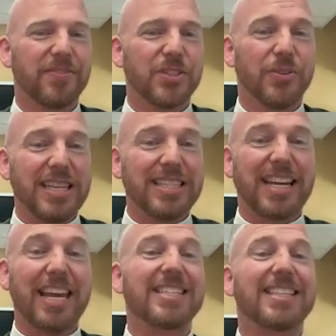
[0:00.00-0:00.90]
So in this
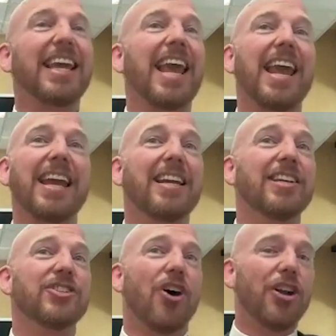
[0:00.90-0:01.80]
case, the king and
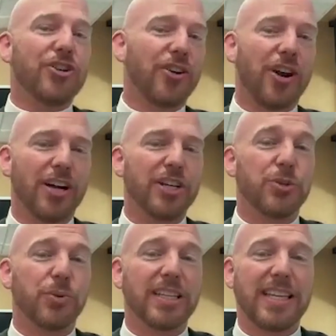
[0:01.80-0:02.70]
his entourage
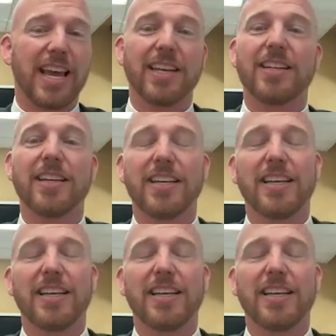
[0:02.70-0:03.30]
were at the end,